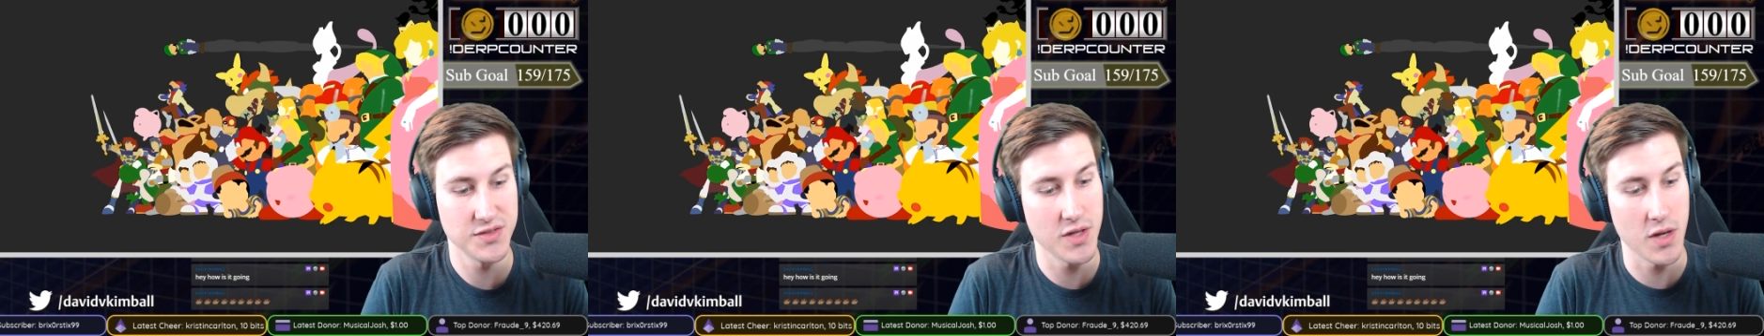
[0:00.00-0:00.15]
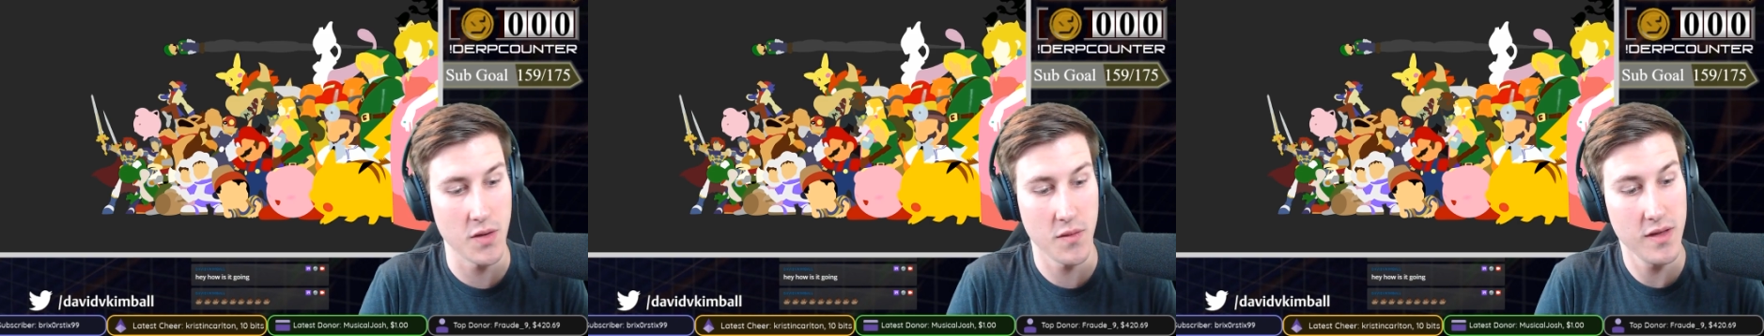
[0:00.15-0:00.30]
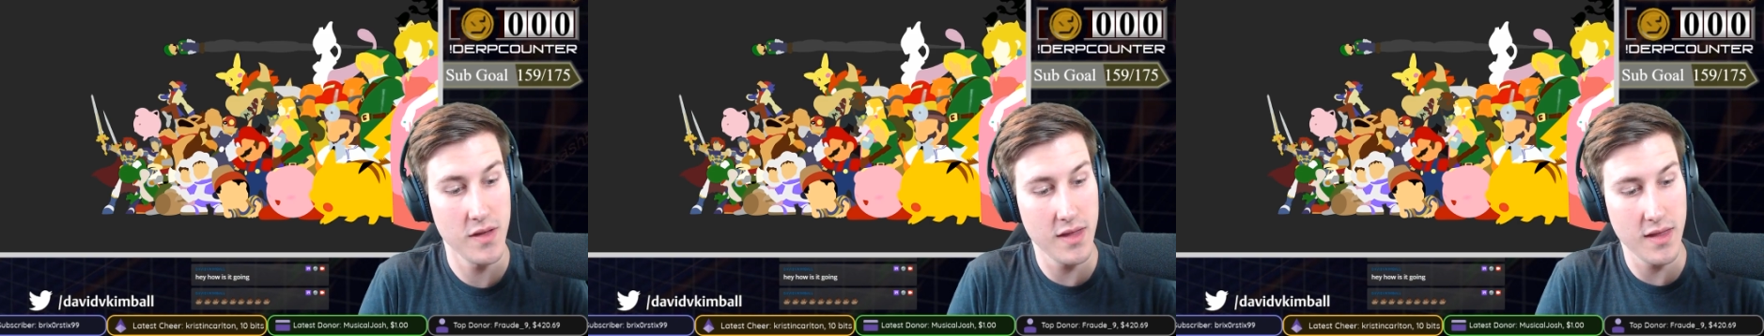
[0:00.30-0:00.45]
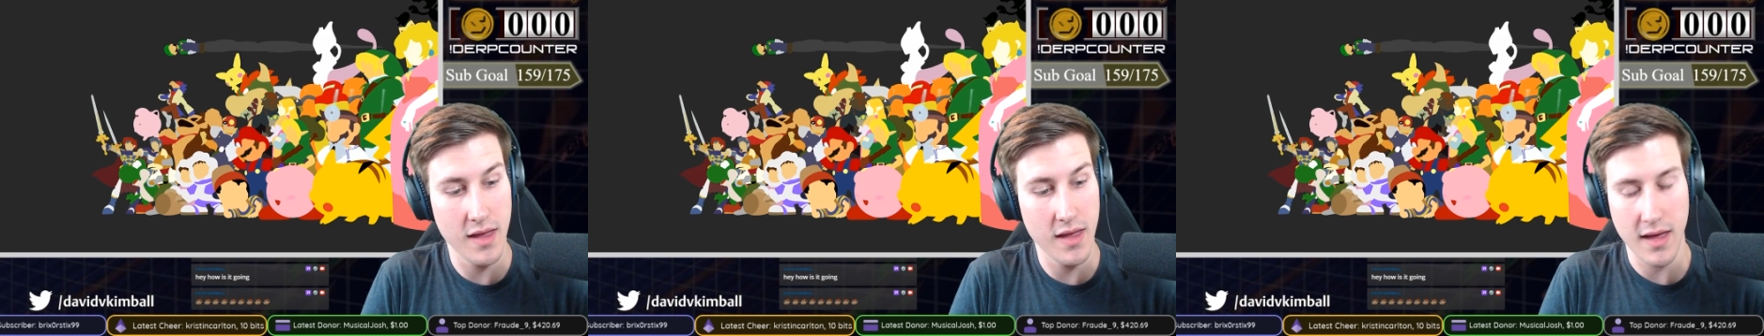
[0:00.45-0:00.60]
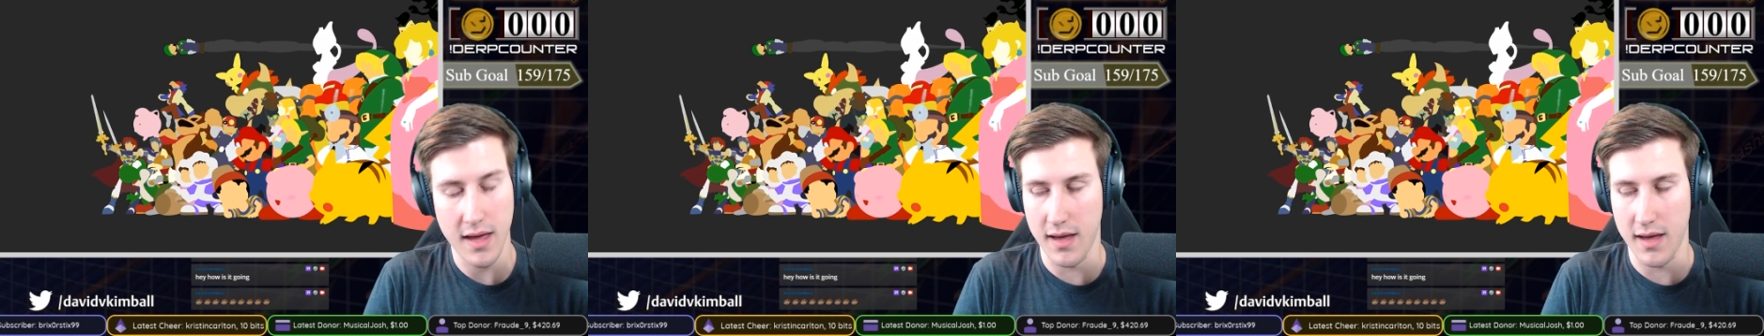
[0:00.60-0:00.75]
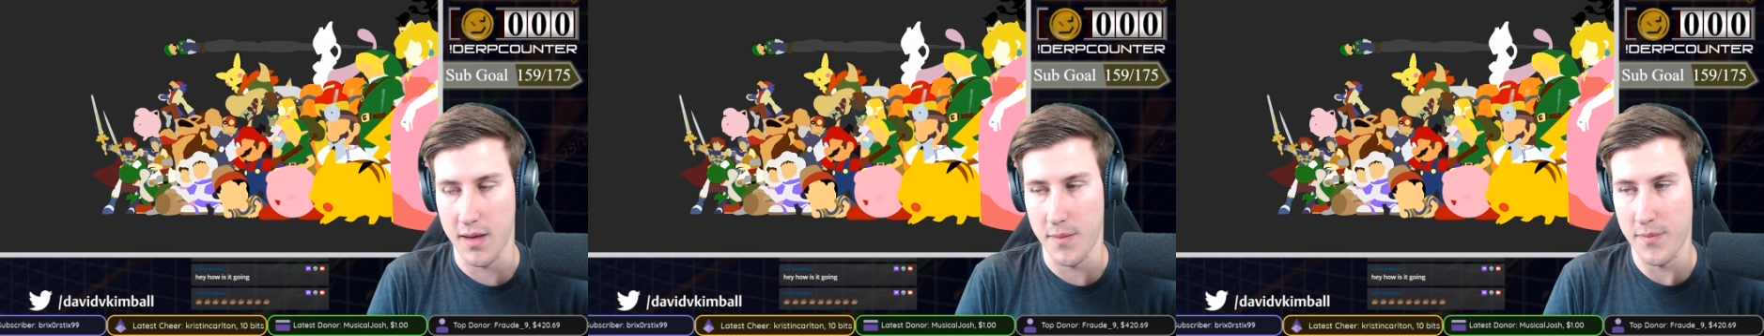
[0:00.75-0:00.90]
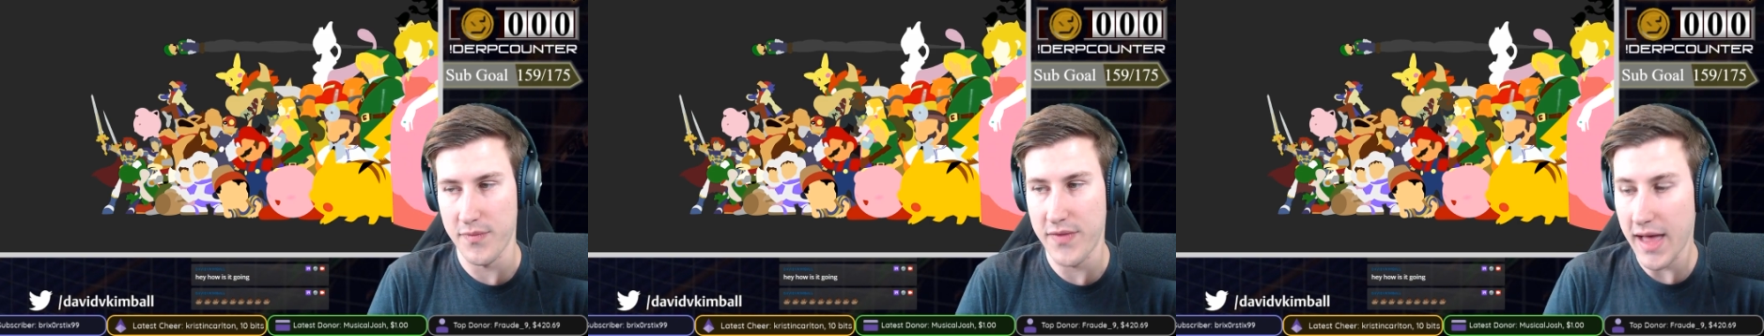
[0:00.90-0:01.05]
So
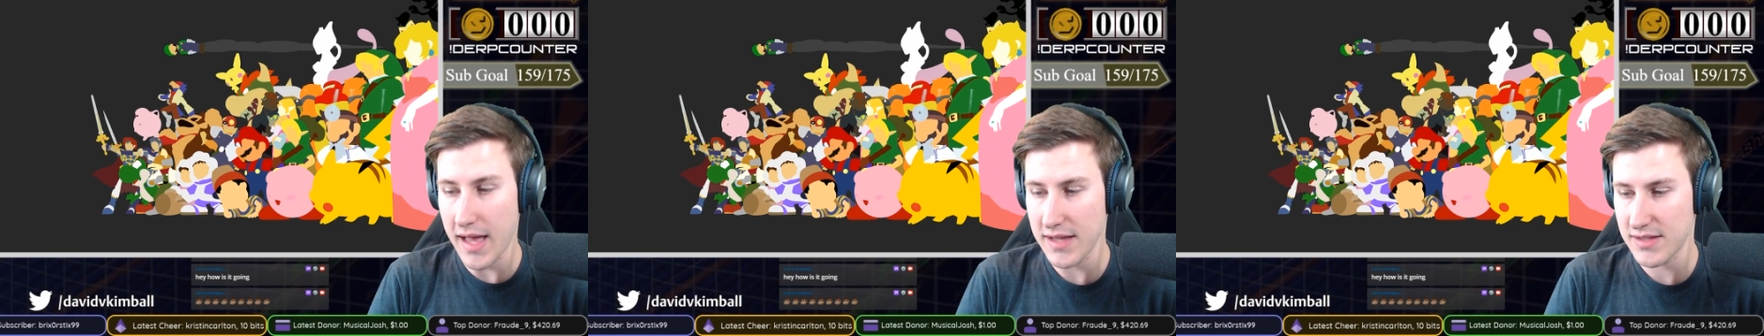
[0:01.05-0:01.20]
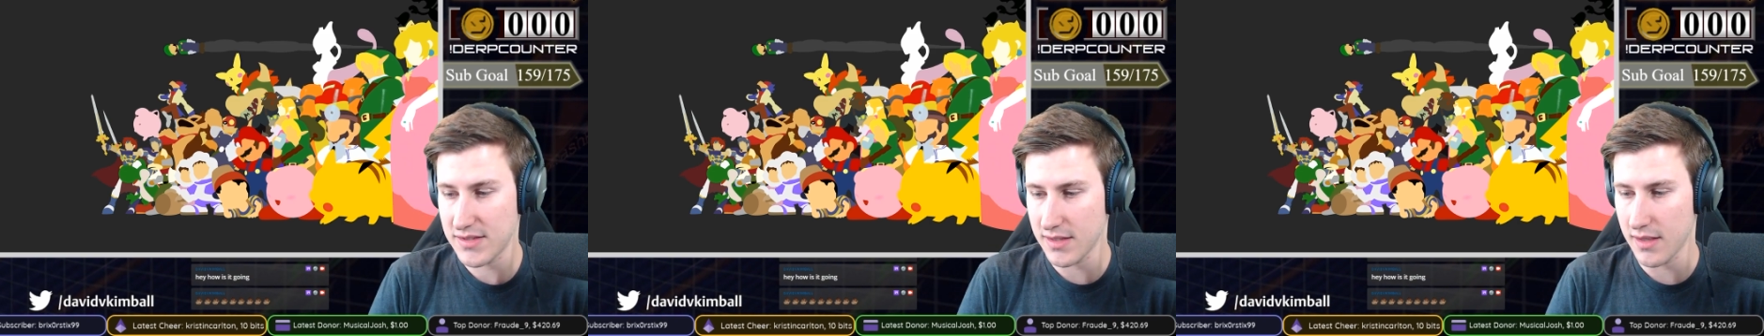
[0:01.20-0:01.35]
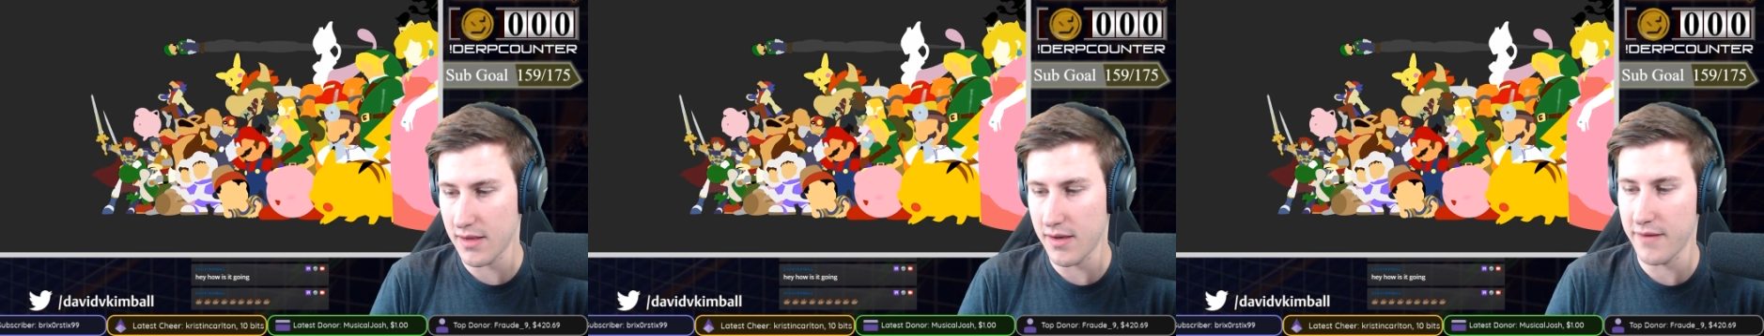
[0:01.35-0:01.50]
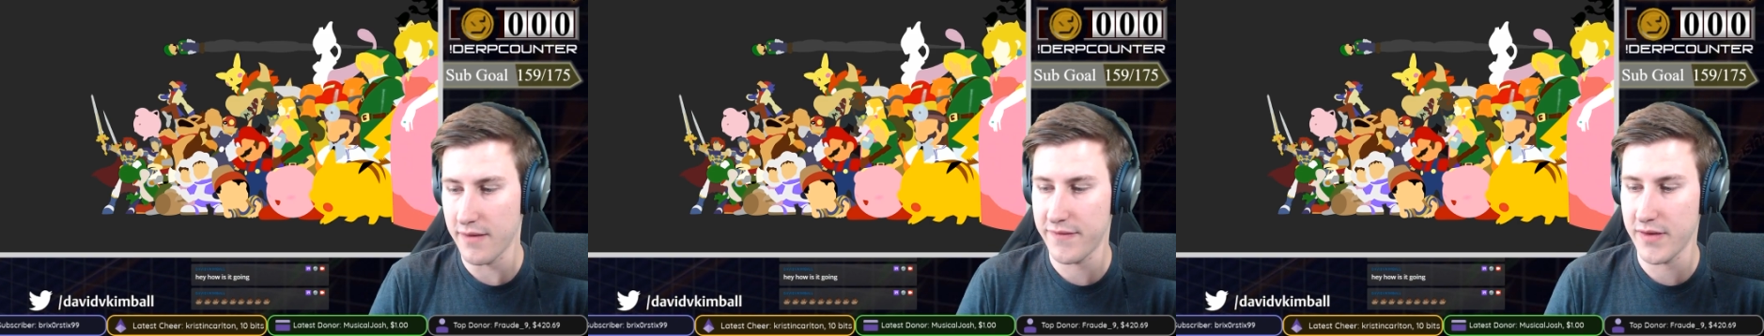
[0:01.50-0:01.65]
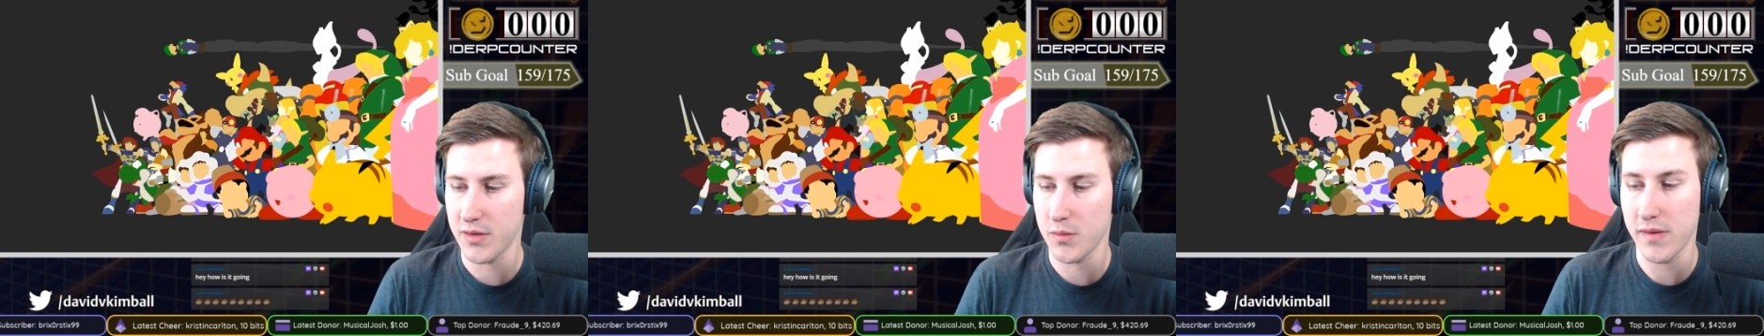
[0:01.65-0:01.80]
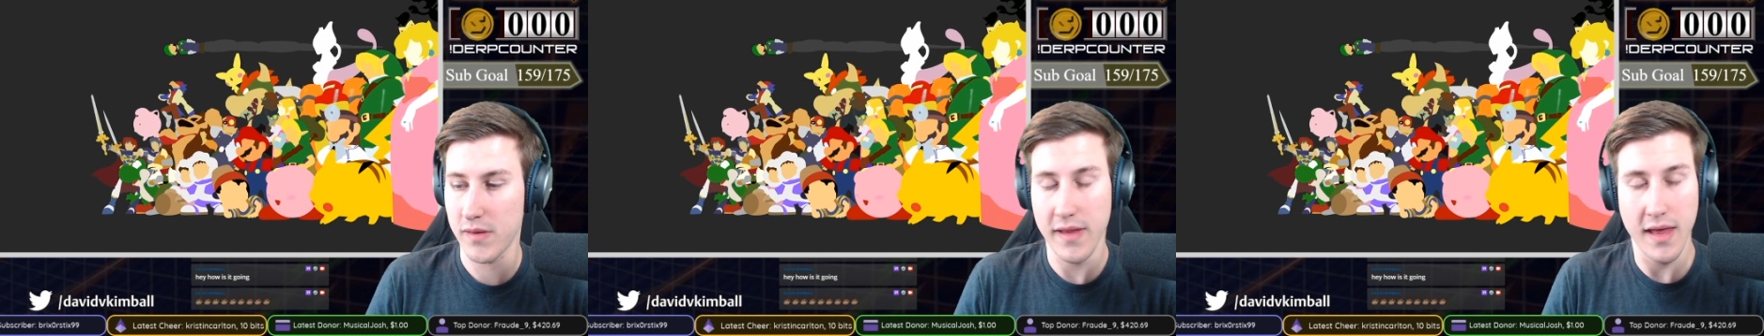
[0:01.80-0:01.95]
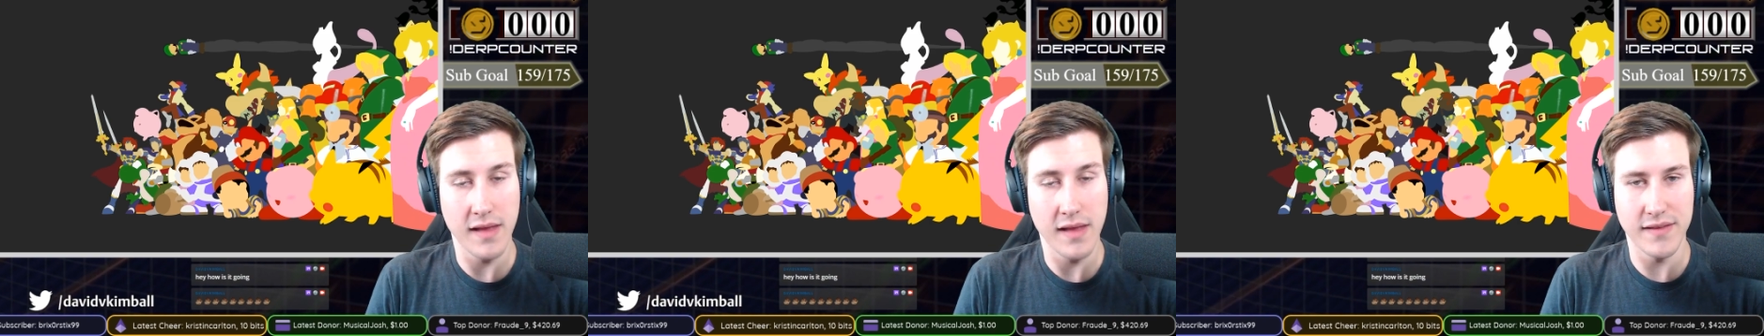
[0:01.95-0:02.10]
that's a fun
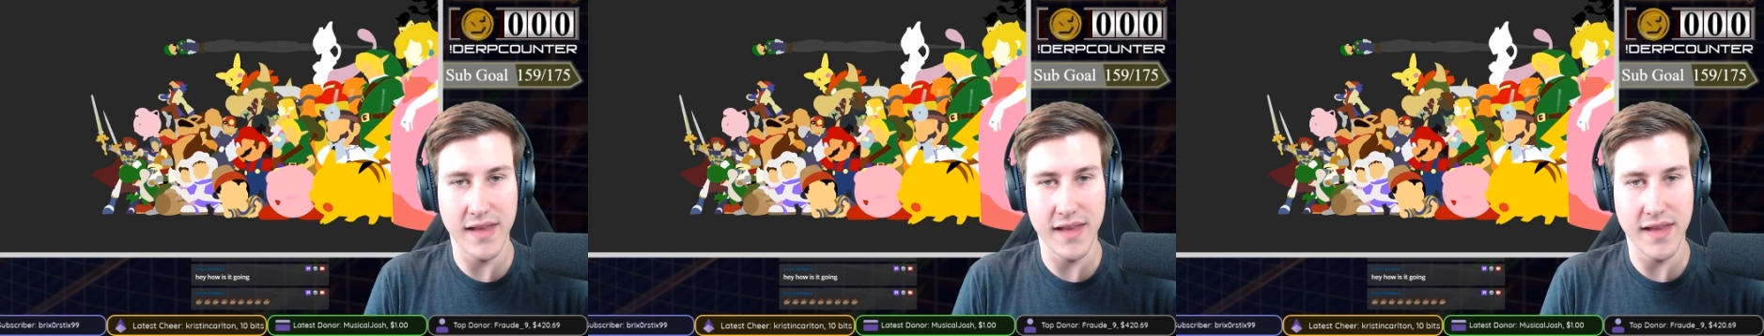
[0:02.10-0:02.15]
one.